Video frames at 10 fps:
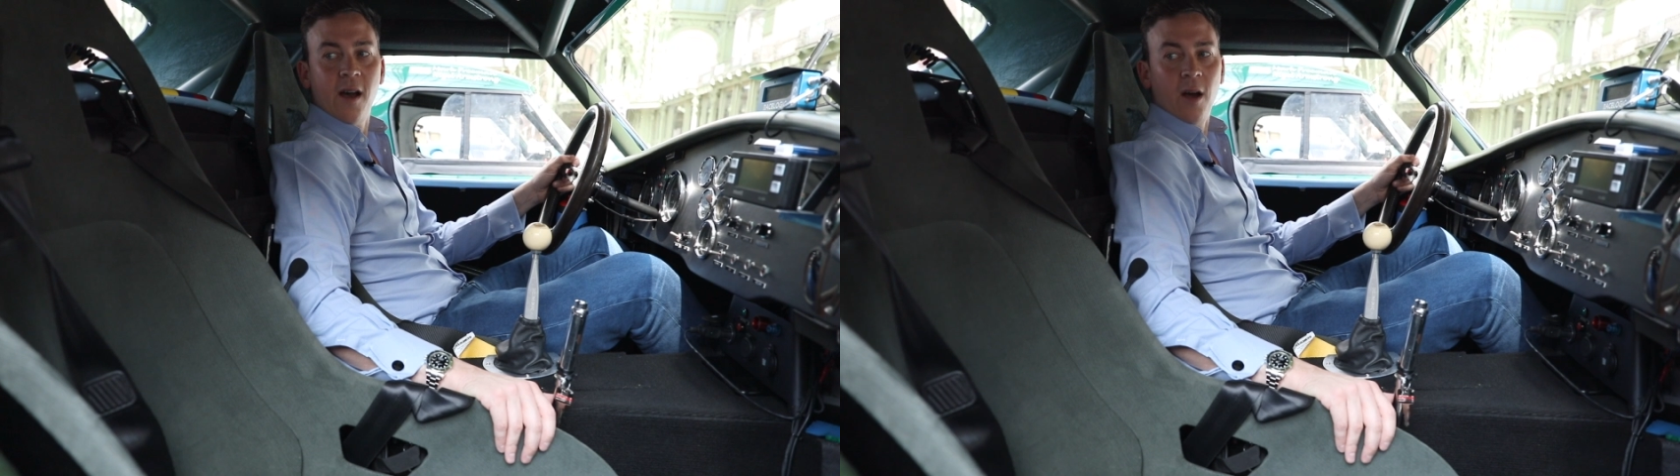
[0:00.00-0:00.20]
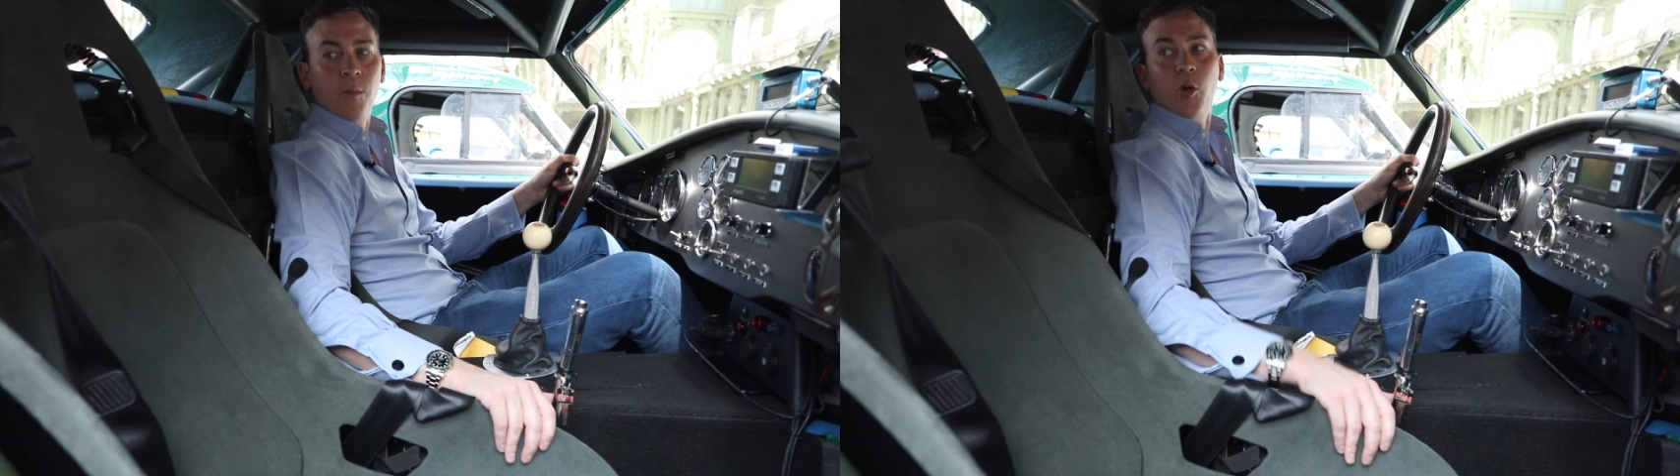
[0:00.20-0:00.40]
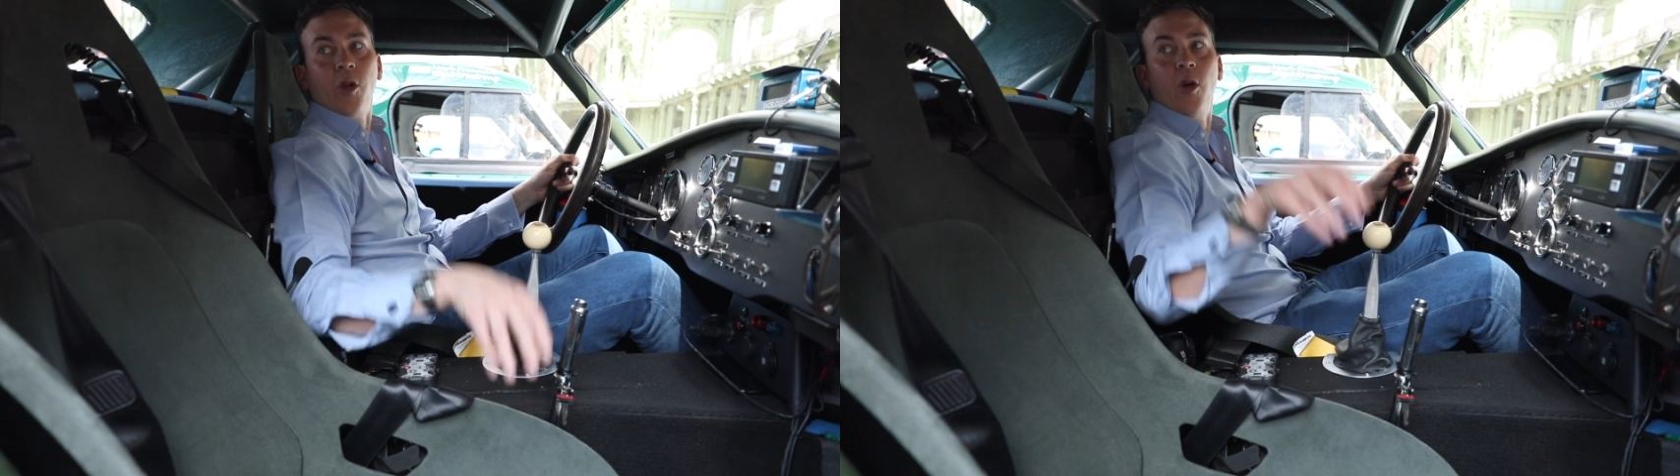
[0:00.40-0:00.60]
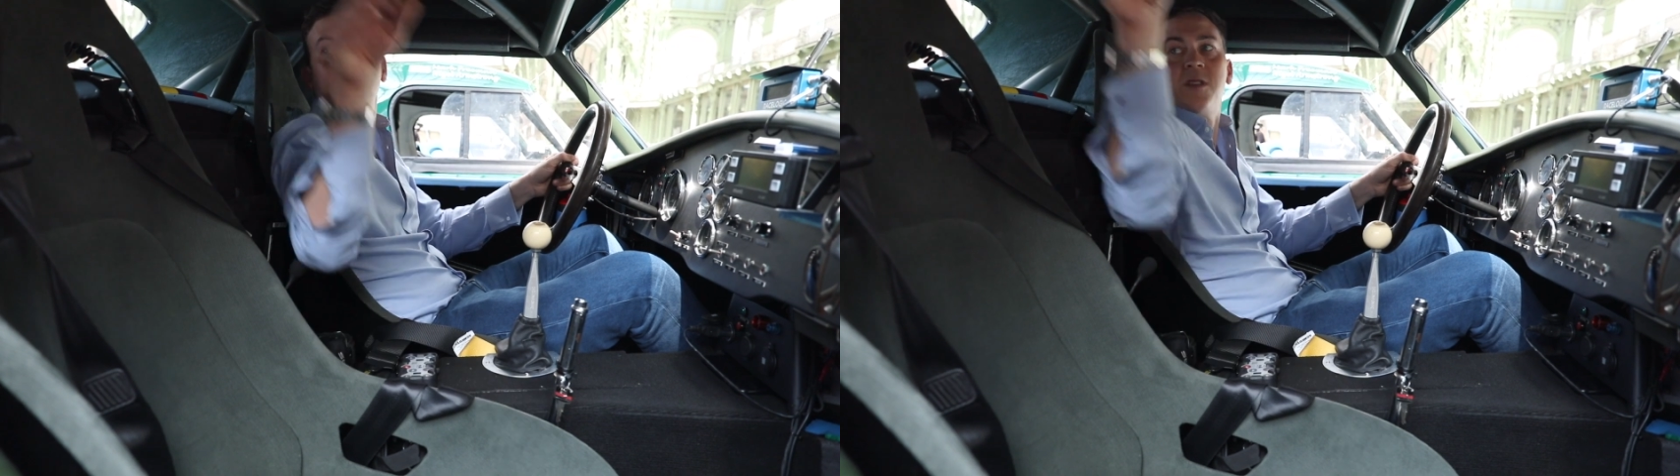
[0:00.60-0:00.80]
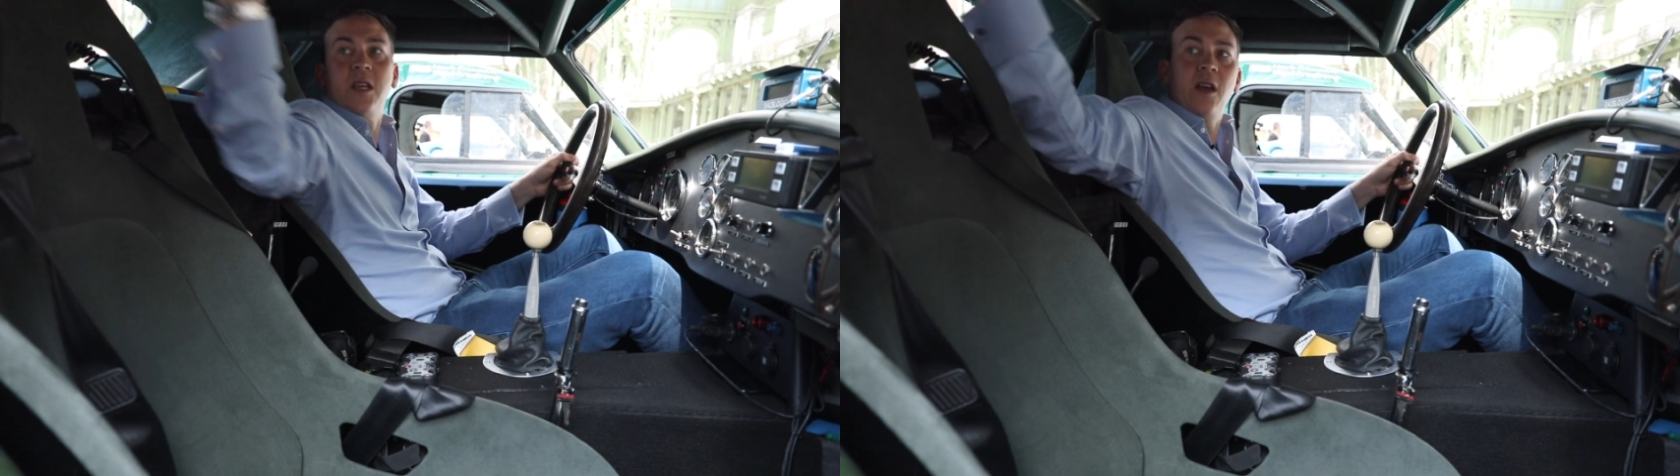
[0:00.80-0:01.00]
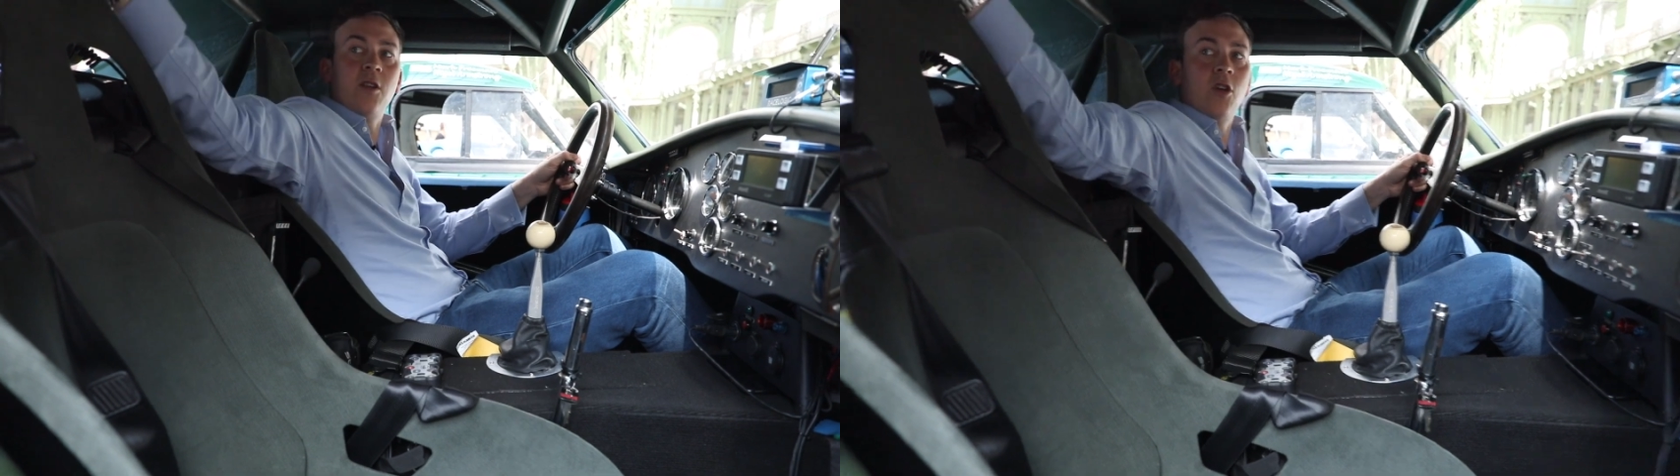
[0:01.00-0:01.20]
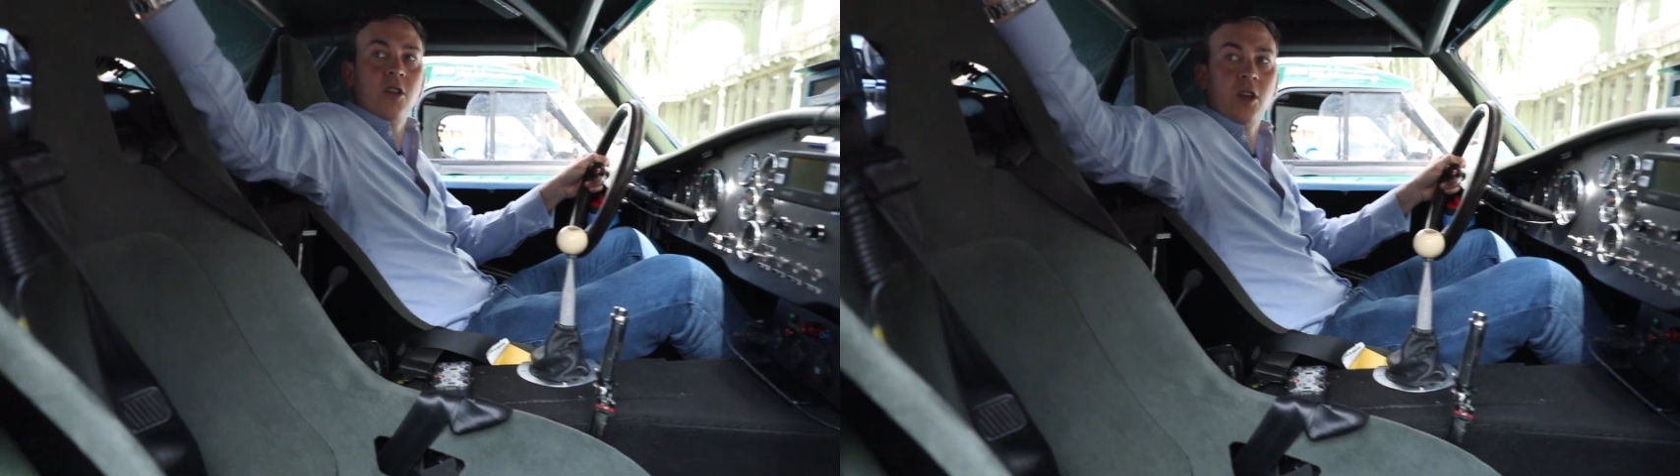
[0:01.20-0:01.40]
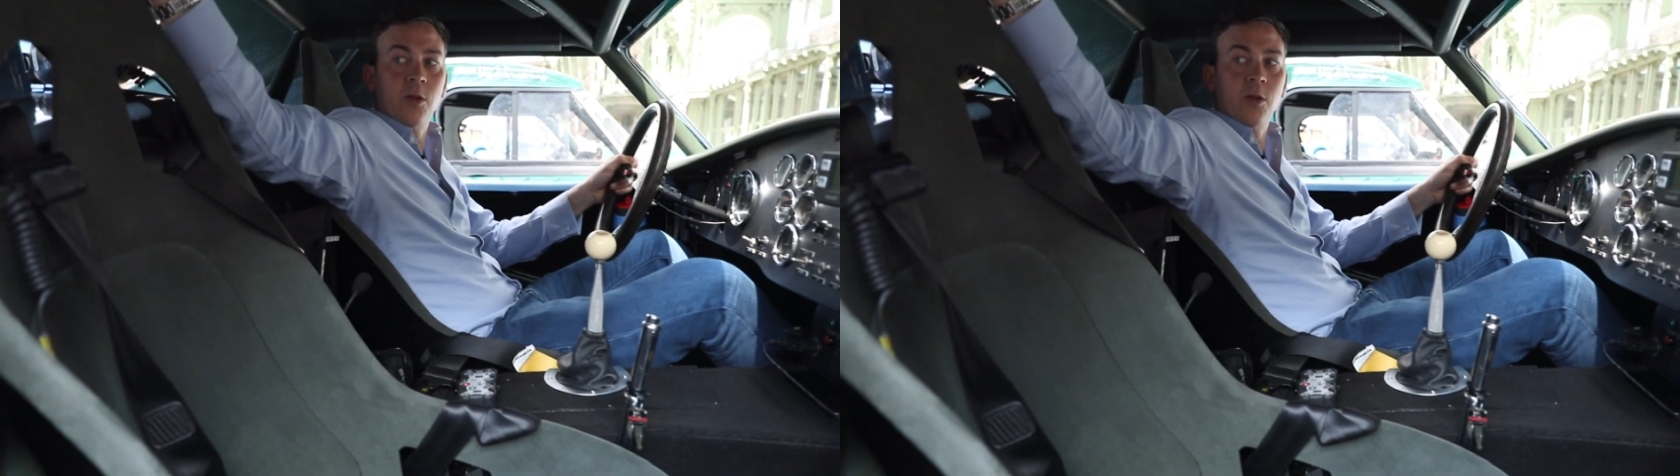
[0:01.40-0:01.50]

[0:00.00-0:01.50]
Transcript: Although obviously they're not.